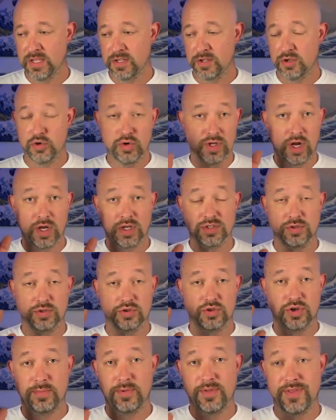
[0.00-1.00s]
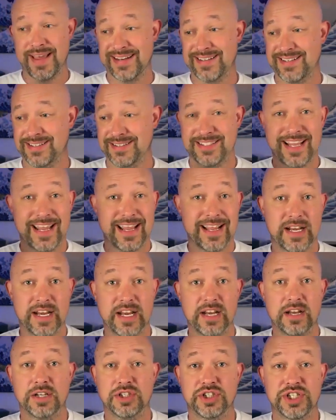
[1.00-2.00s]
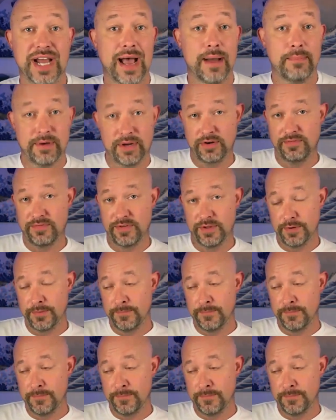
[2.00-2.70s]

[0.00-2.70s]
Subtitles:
You could also attribute that to, say, a job interview.